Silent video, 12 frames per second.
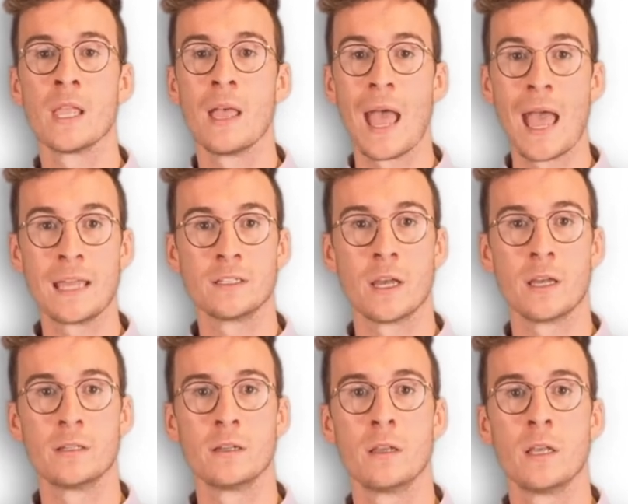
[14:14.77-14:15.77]

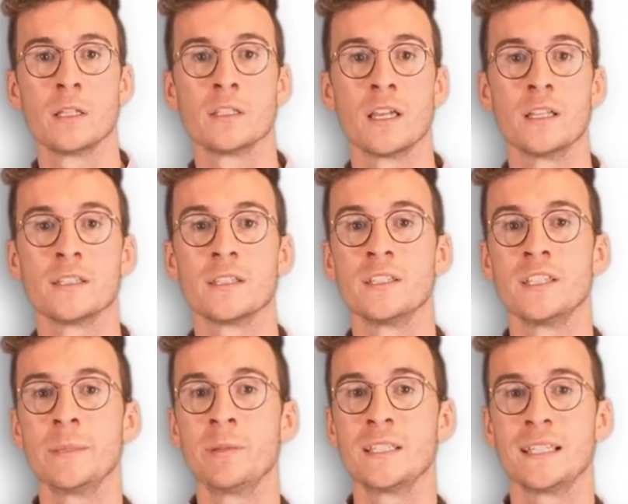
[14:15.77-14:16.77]
add-on turns the
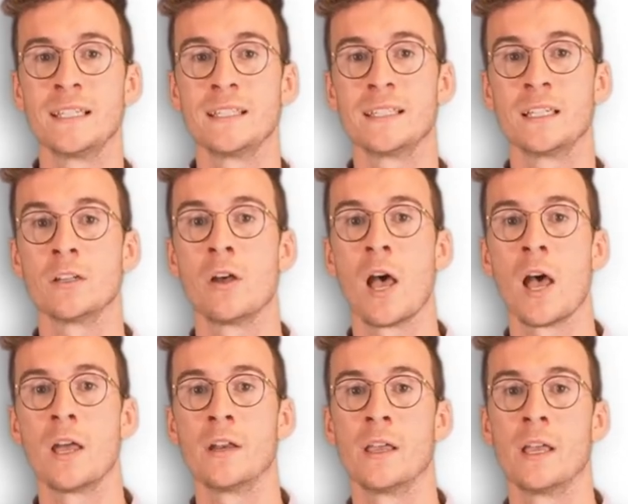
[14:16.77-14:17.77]
GPC signal
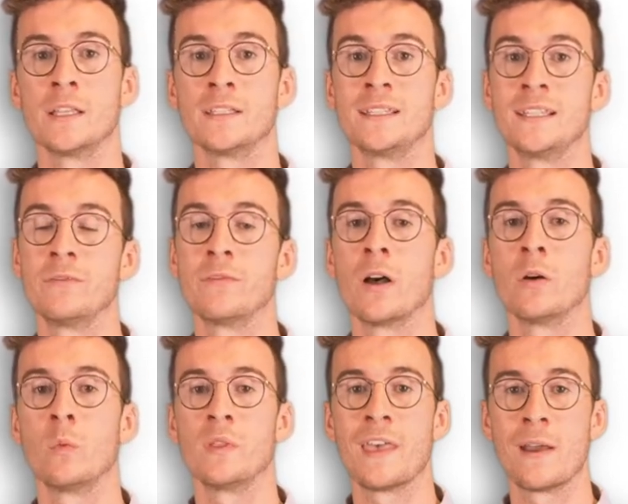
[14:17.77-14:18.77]
on as a
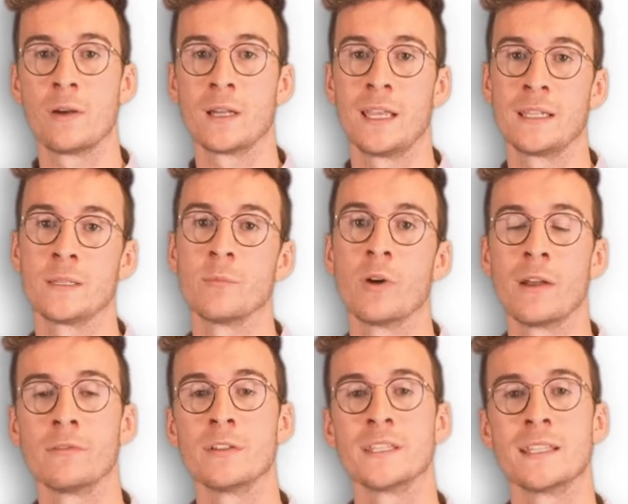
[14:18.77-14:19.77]
default without collecting
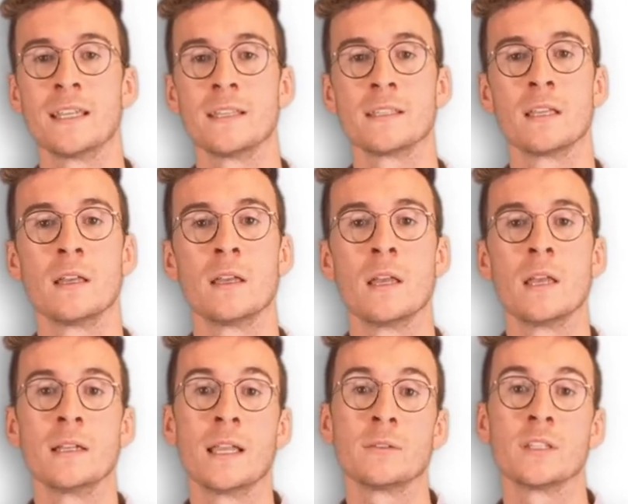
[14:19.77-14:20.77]
preferences.
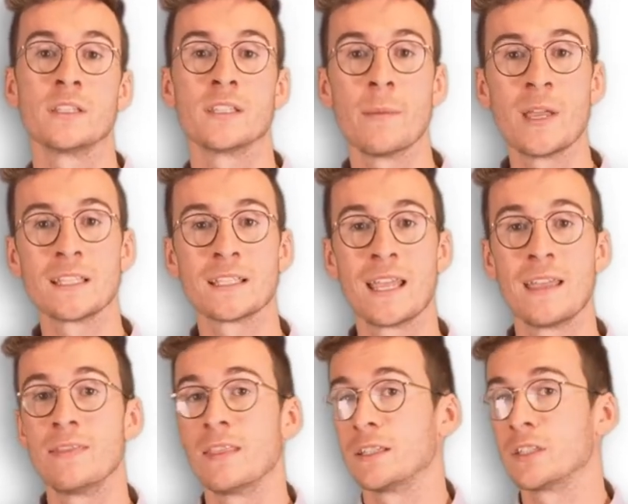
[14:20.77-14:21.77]
Now, to some
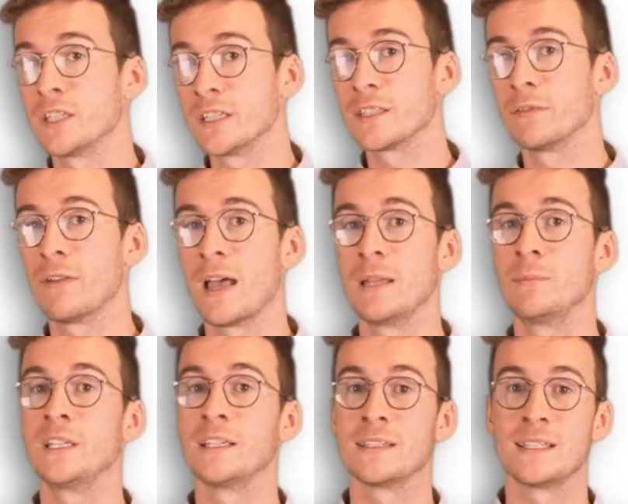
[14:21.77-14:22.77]
extent, that's justified
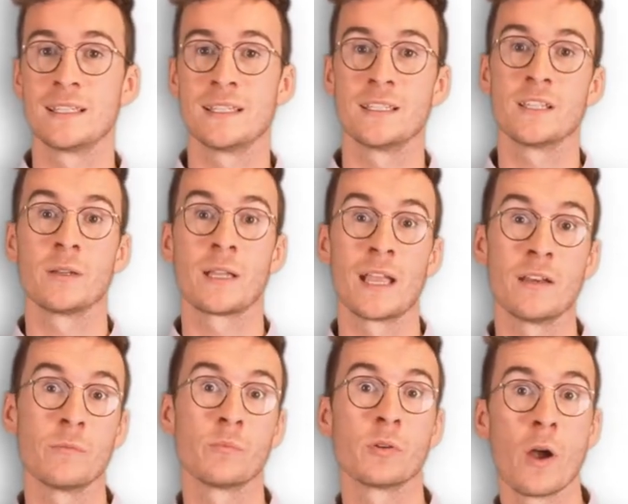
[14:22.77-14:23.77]
because this is a kind
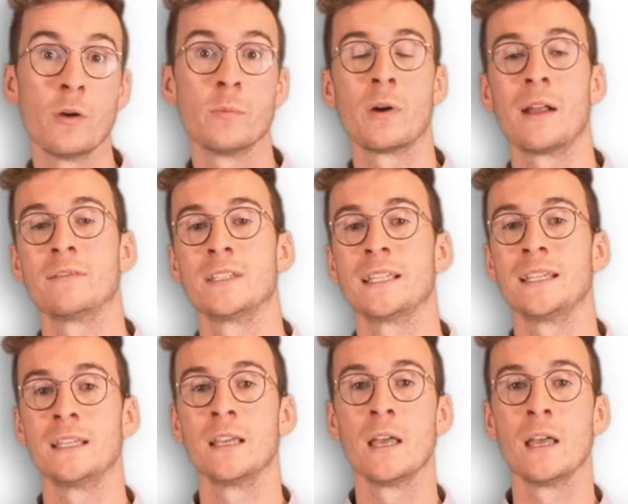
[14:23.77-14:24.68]
of pro-privacy